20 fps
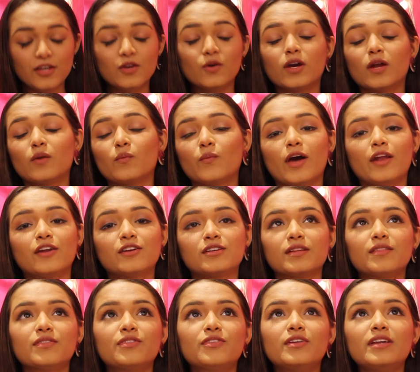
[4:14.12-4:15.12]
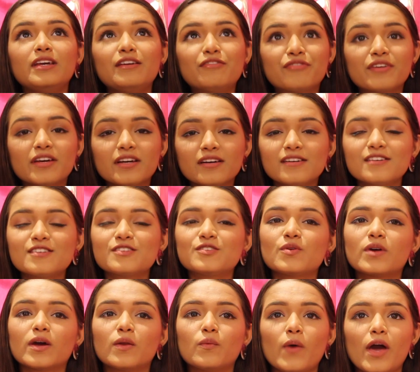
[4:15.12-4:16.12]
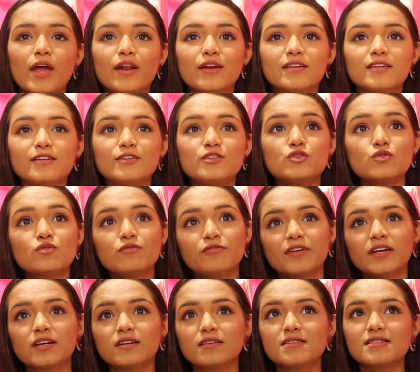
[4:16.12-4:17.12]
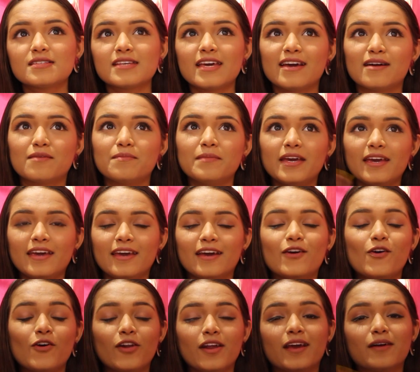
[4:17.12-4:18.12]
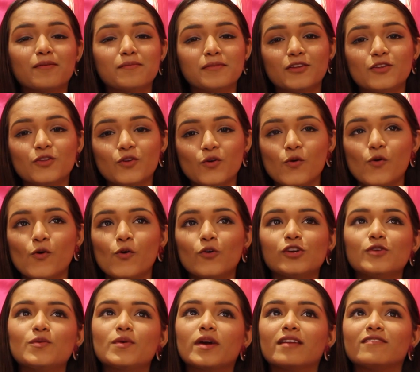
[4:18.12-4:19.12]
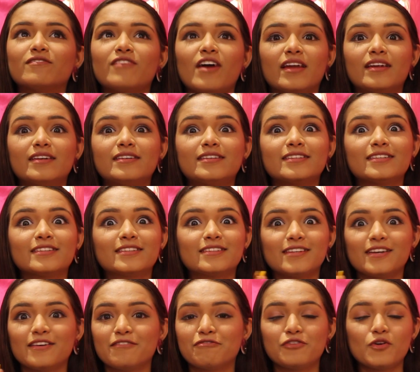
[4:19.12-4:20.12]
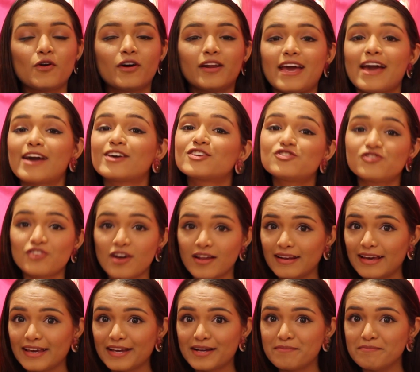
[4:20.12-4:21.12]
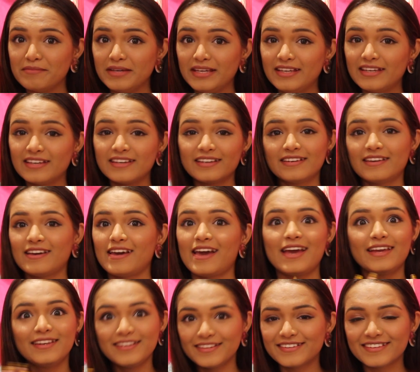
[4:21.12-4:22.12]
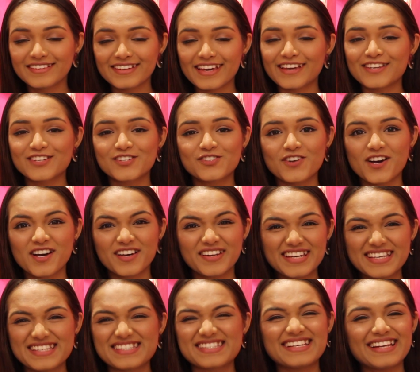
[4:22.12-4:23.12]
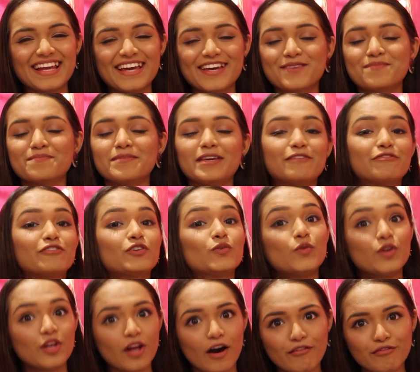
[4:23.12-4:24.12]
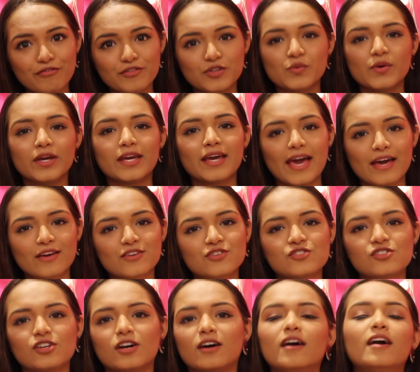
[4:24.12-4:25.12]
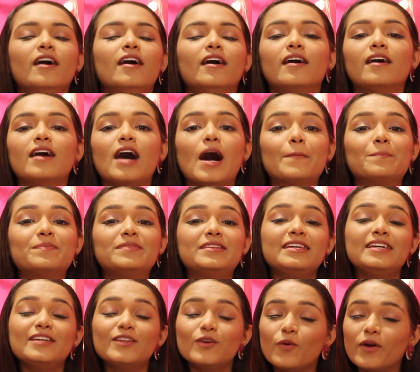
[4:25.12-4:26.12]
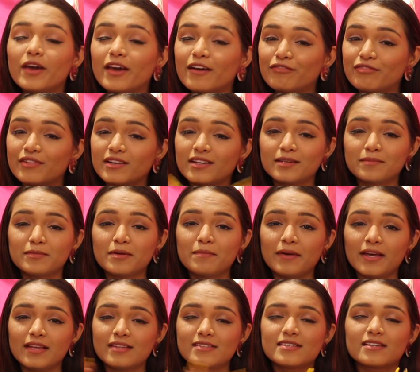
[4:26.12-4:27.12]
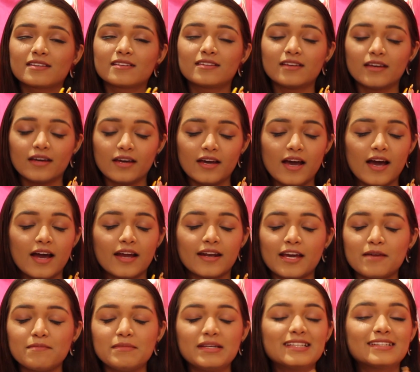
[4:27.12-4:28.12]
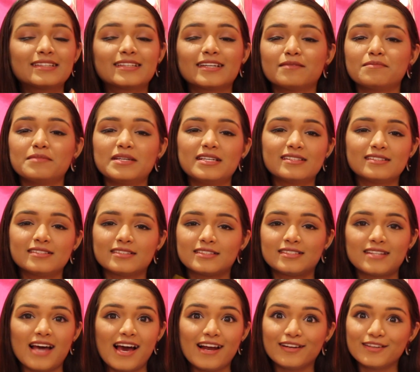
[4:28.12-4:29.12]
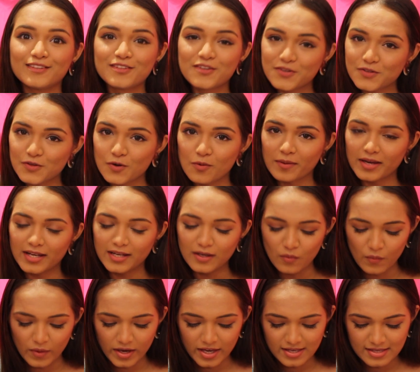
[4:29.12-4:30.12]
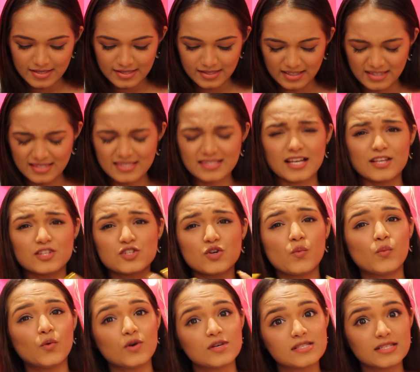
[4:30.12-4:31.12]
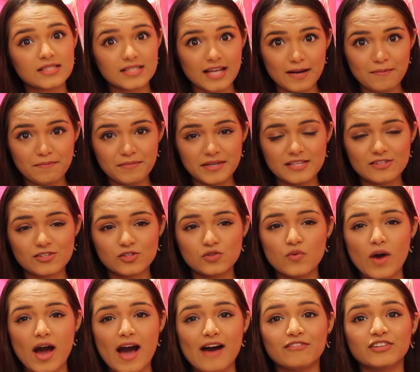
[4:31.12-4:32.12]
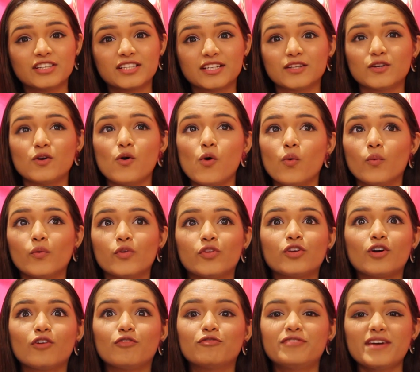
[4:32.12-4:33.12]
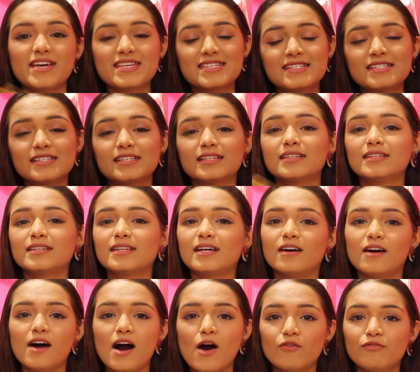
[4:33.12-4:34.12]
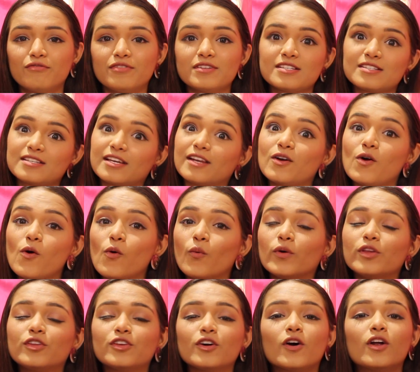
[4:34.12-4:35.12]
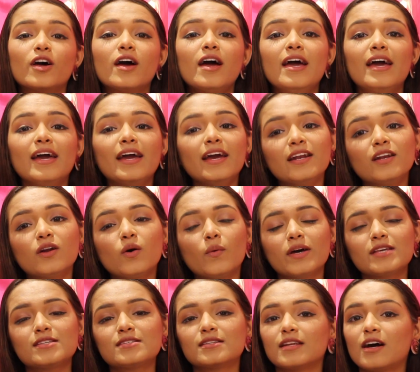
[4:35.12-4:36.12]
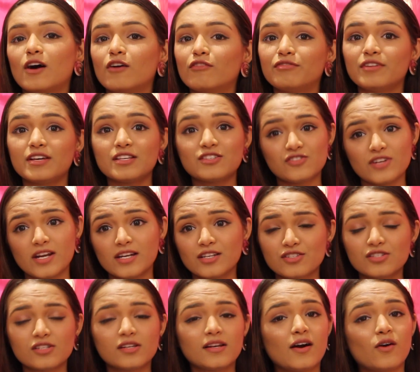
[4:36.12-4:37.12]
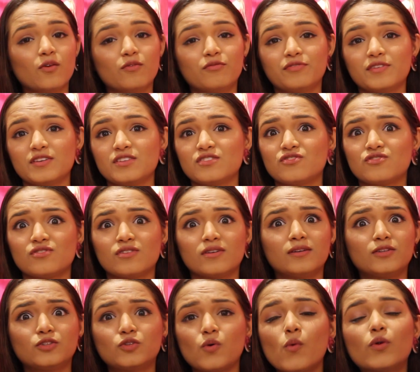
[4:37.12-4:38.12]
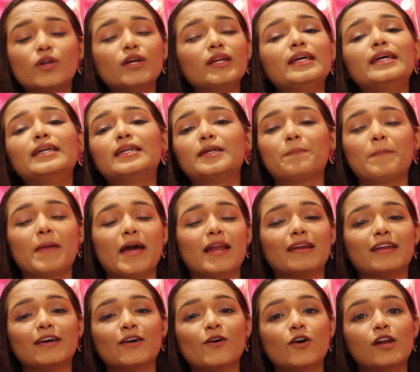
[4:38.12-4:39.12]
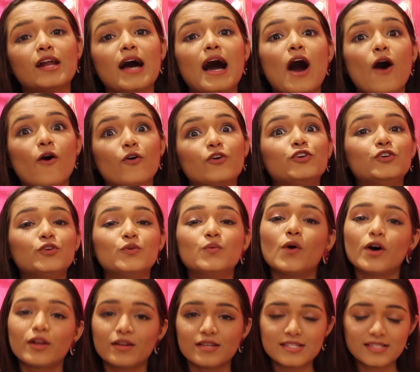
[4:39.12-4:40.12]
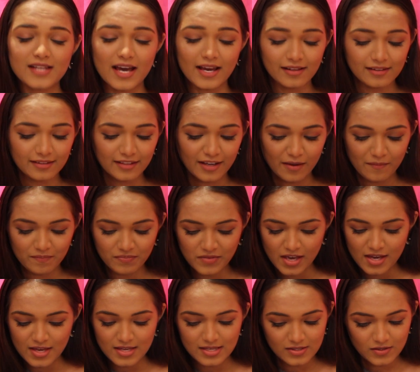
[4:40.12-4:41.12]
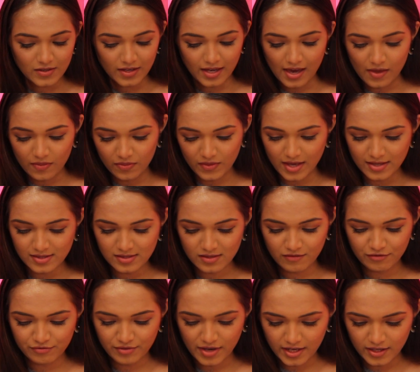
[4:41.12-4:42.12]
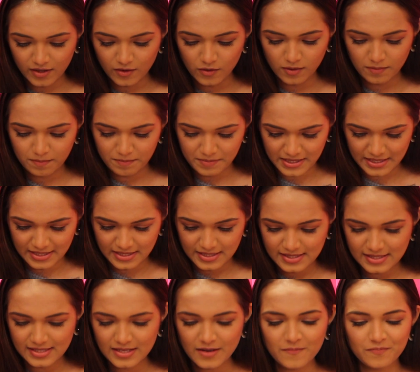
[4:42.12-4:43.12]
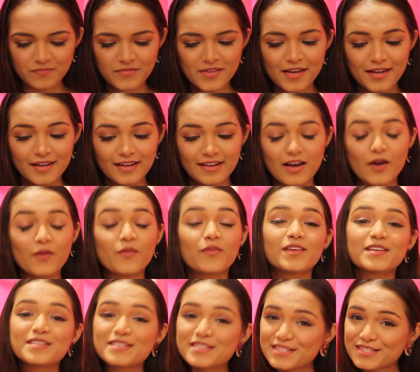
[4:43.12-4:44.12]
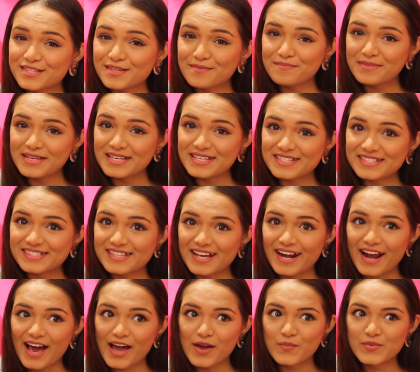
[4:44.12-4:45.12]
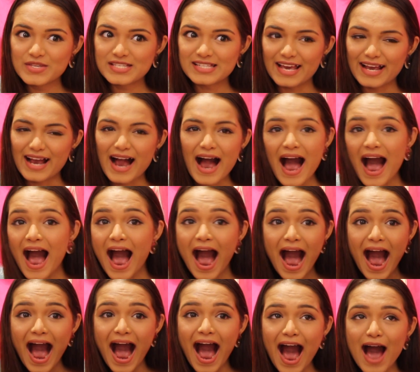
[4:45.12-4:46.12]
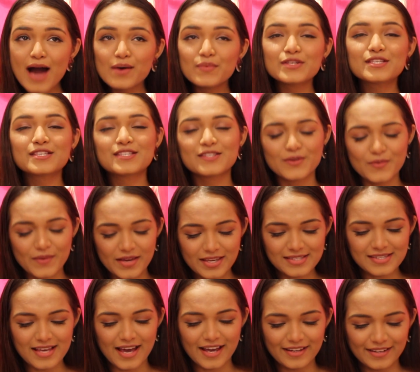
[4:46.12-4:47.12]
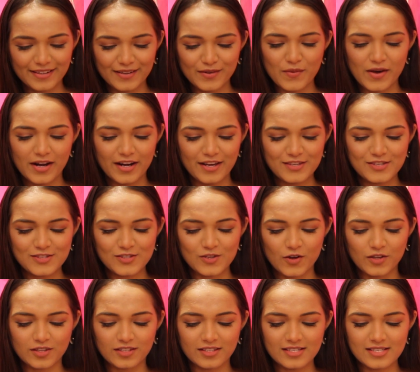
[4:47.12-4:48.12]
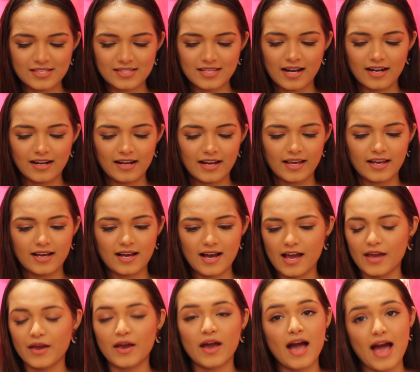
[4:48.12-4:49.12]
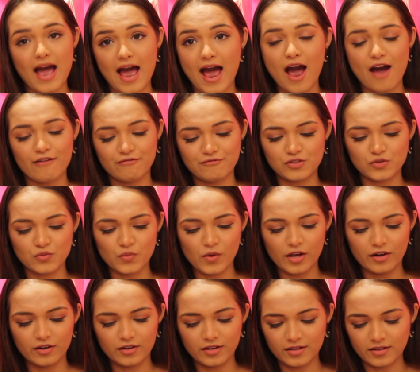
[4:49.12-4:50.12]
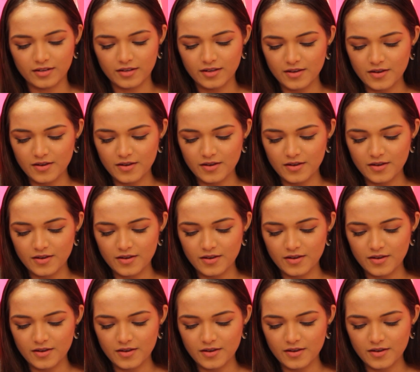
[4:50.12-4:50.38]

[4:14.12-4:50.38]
you can wear it in three fingers, you can wear it in two fingers, ek mein ek aur ek mein do. You can wear it if you are extra like me, anything extra crazy like me, if you love doing extra, aap tino ek finger mein pehen sakte hain. And I mean, it can be styled in so many ways. It's such a versatile piece to have. It can go with your western outfits, it can go with your Indo-Western outfits, traditional outfits, totally depending on how you want to style them. So again, that's a very good piece. Now this is the piece that I was like, I was so excited when I saw this, that like, I have to wear it.